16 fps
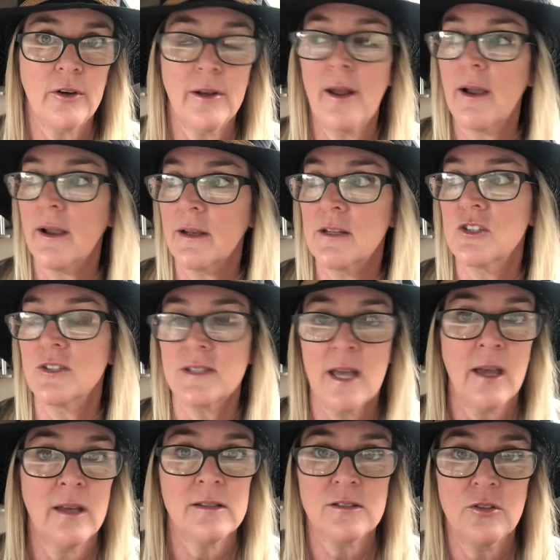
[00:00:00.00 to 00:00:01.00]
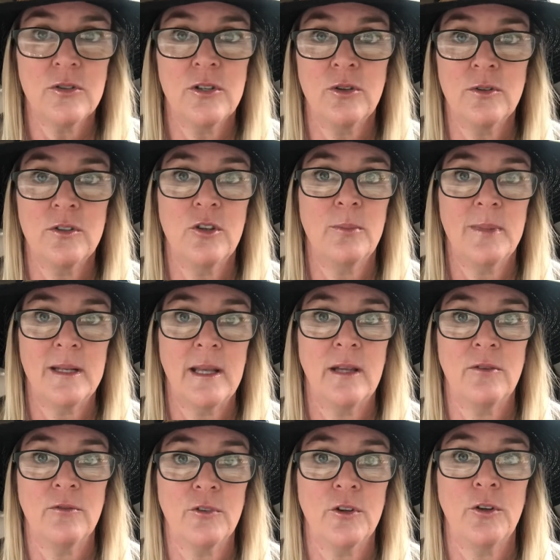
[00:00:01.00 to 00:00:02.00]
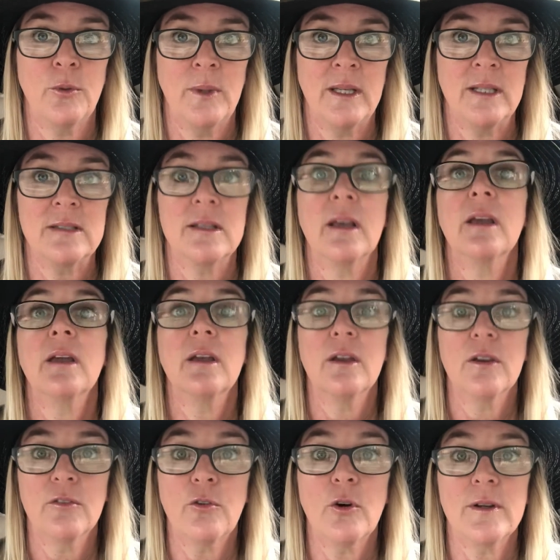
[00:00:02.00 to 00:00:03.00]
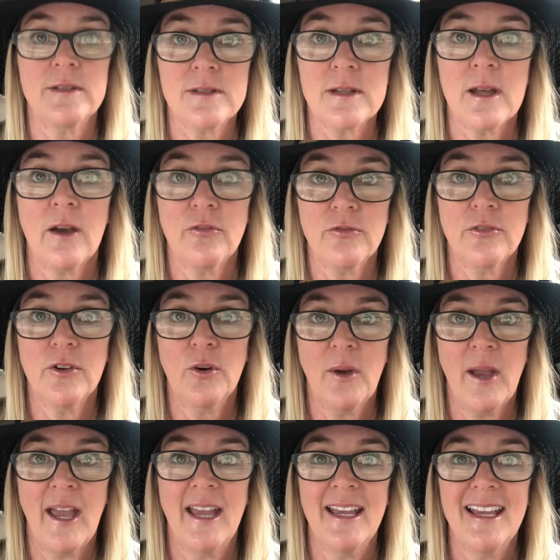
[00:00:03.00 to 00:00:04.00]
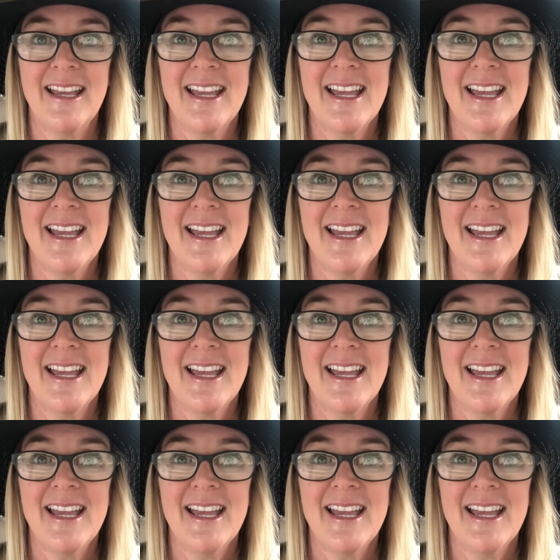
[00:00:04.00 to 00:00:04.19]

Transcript: You're not going to just ask your dude you've been dating for 2 weeks for his stuff, okay?